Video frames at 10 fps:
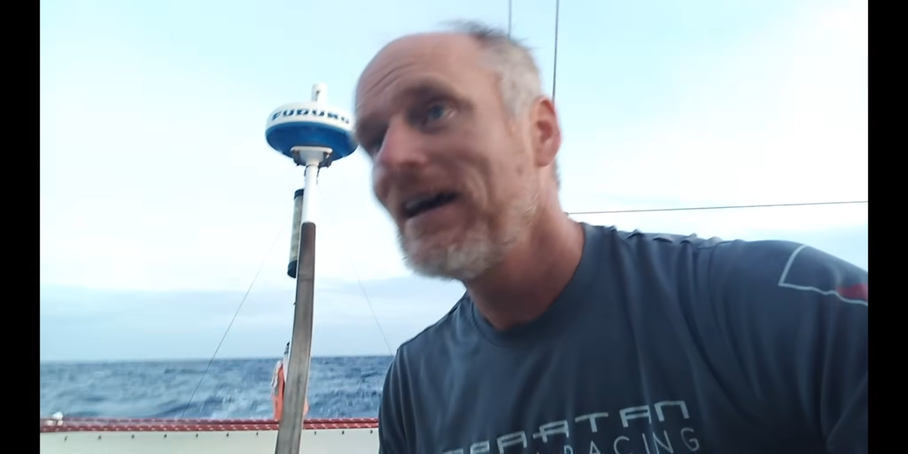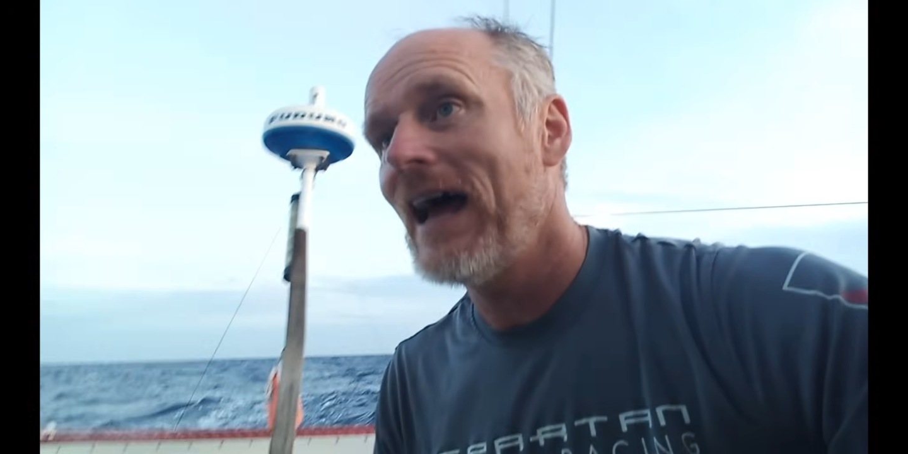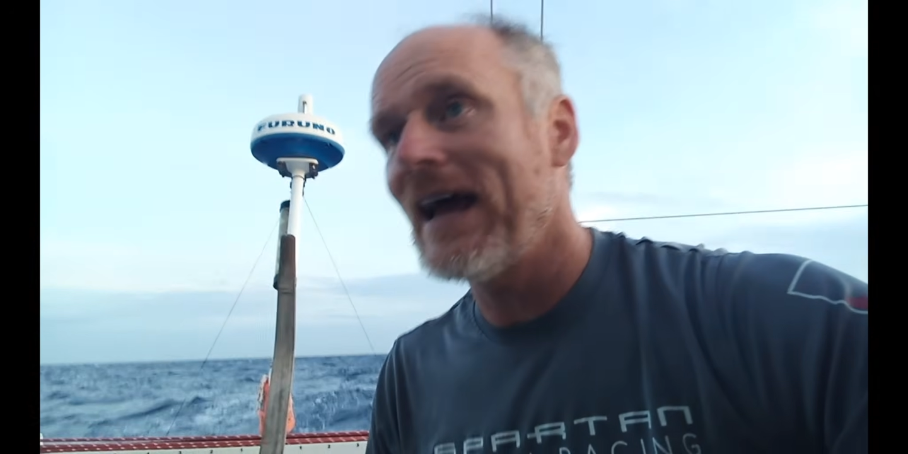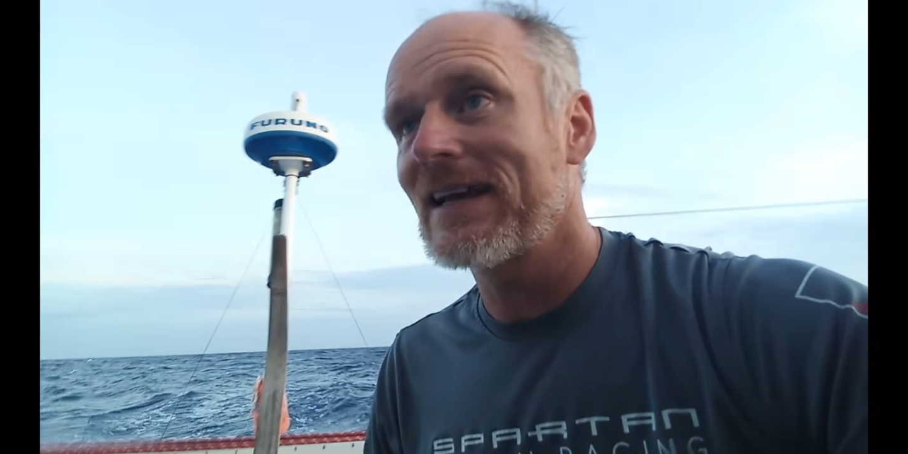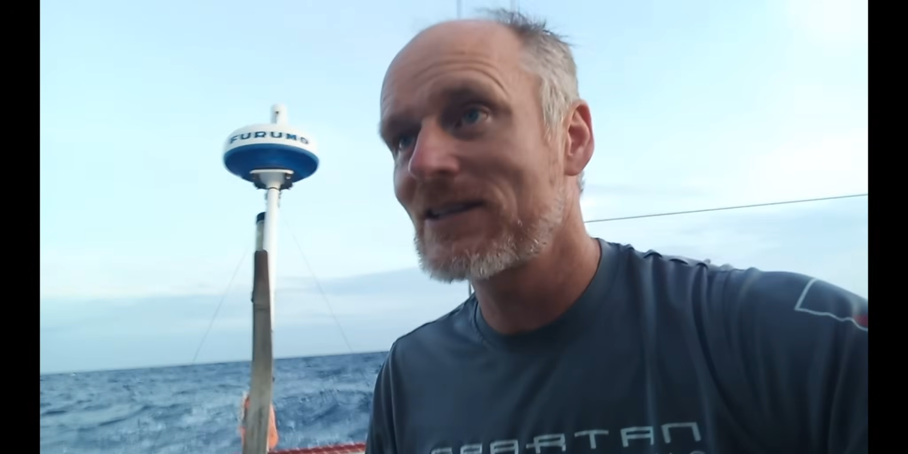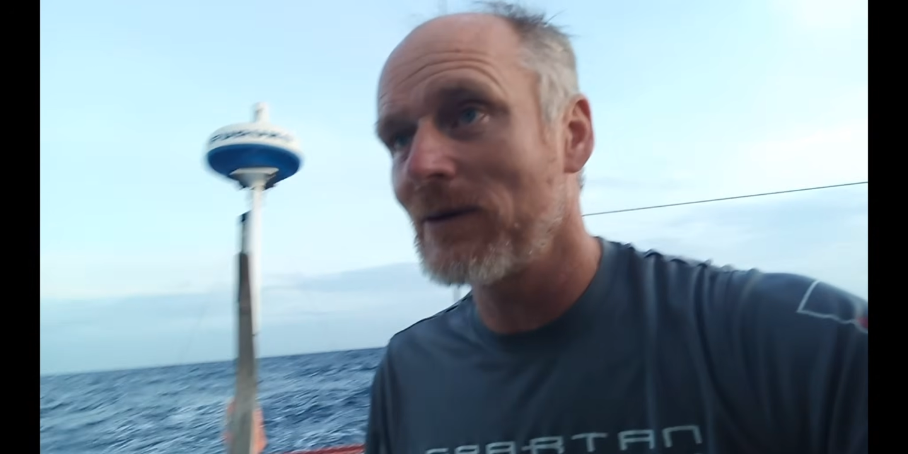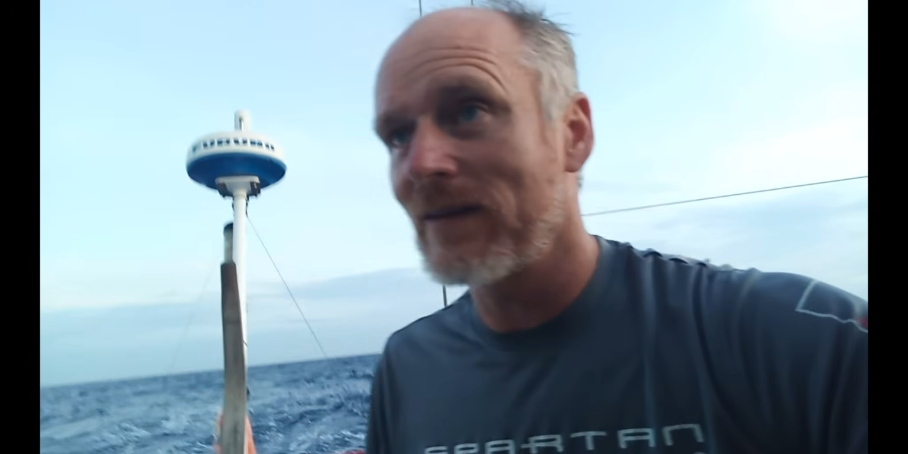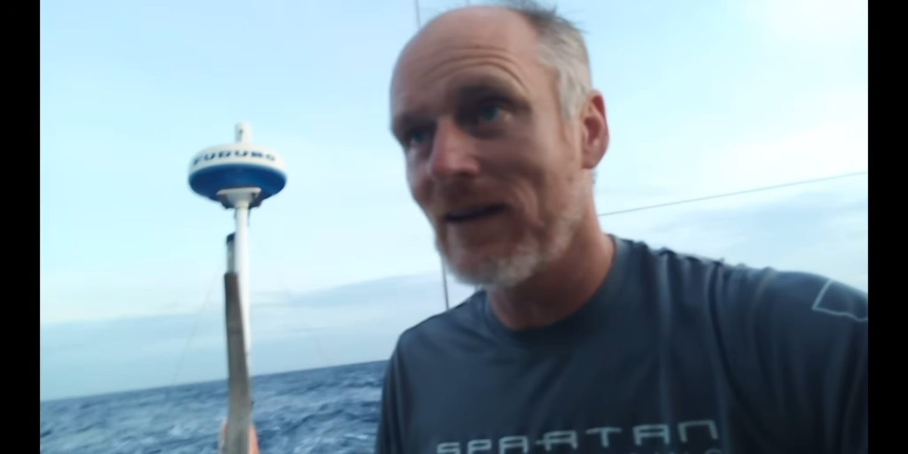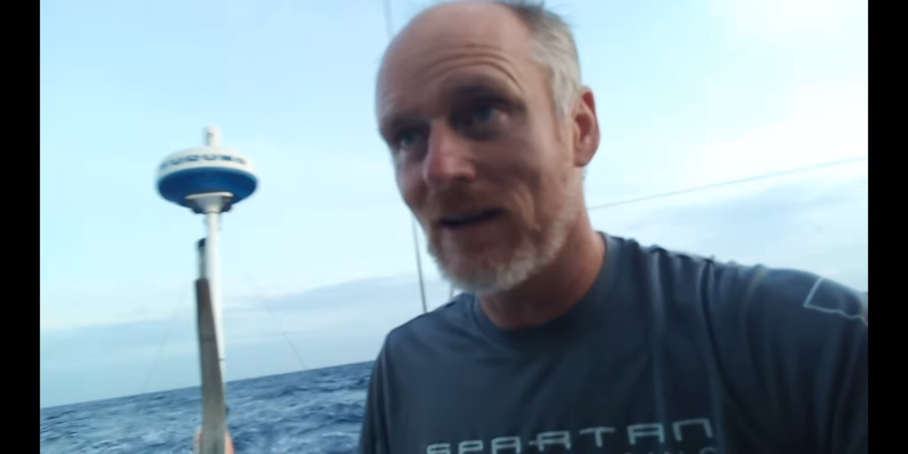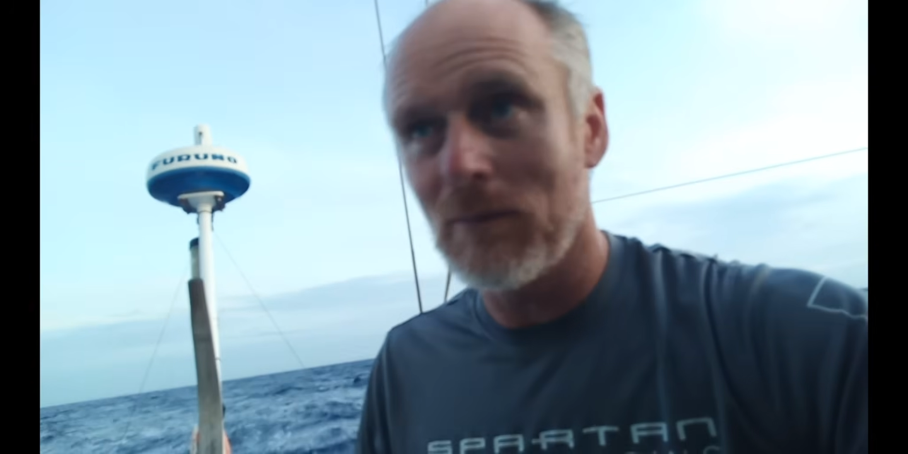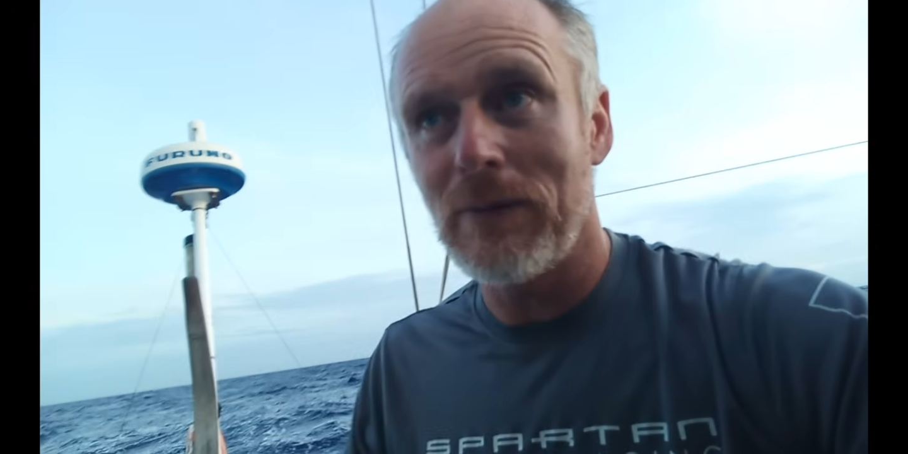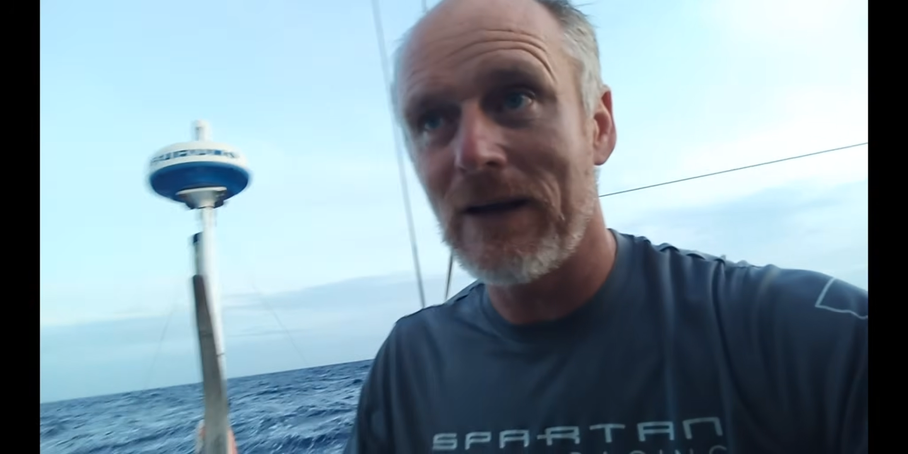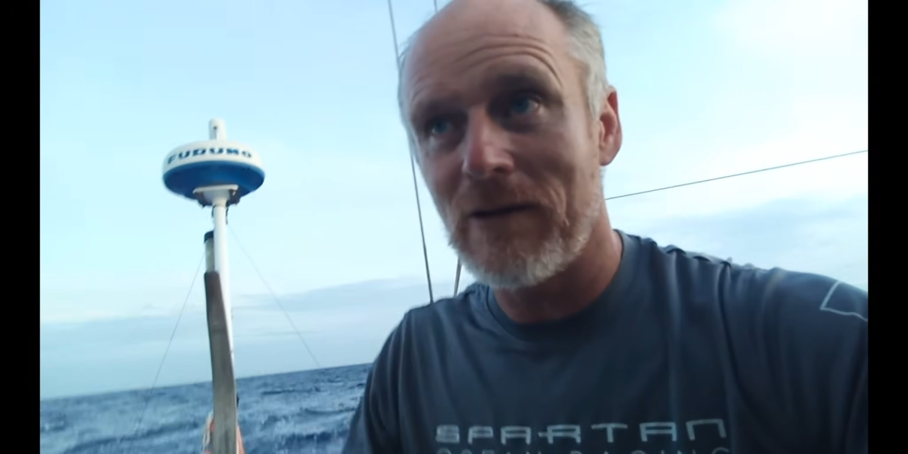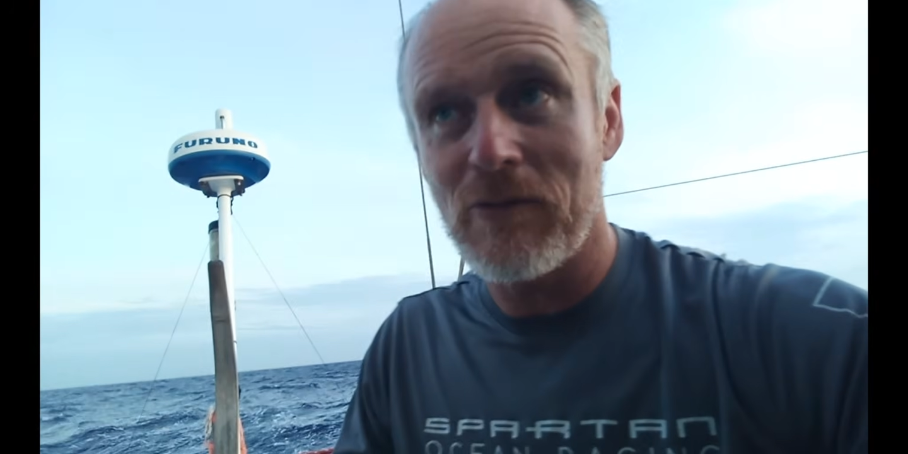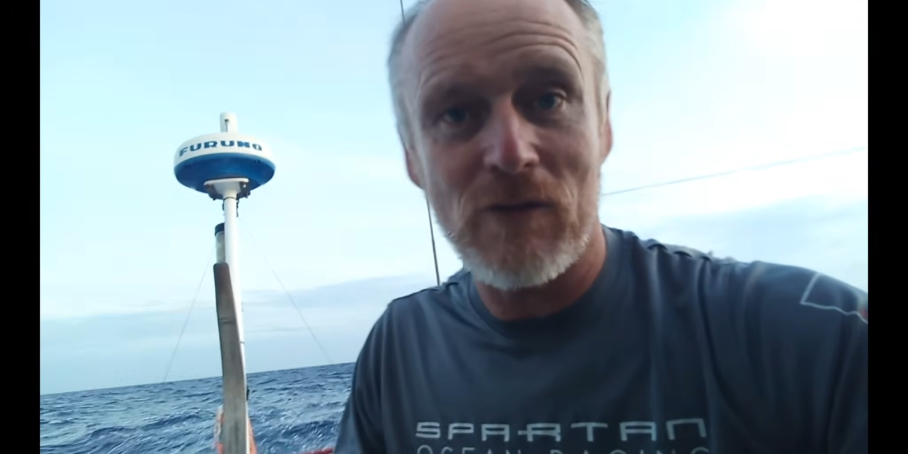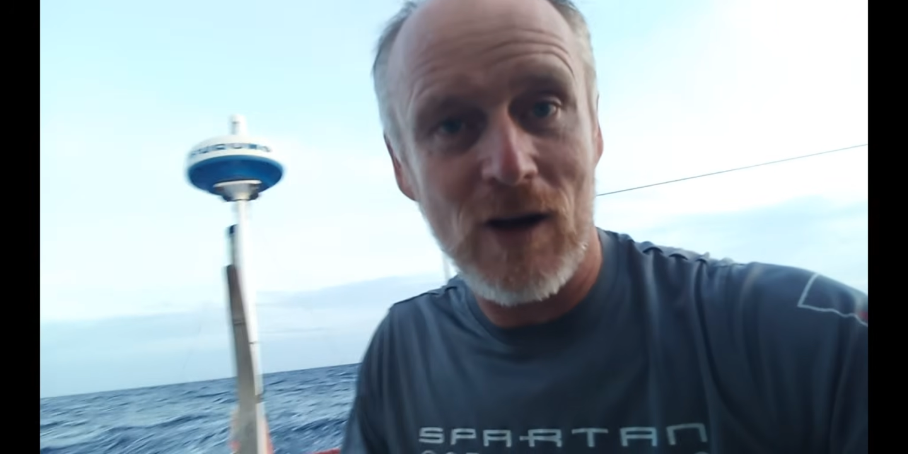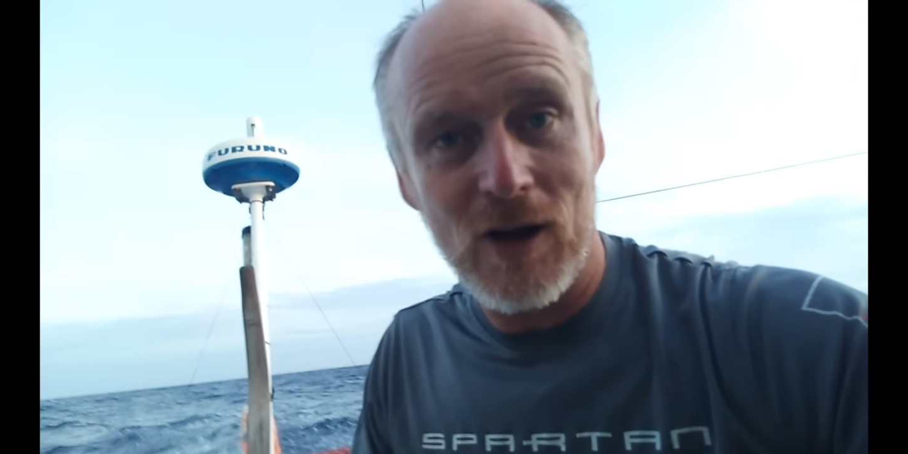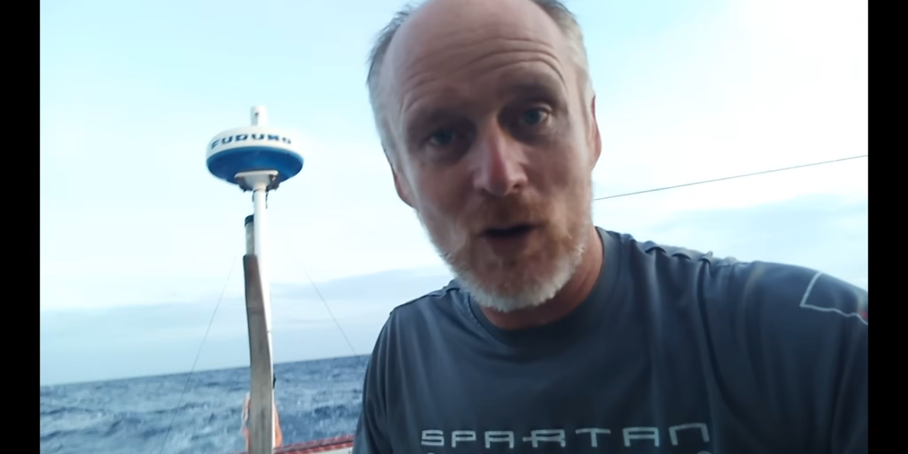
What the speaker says: eggs with a little bit of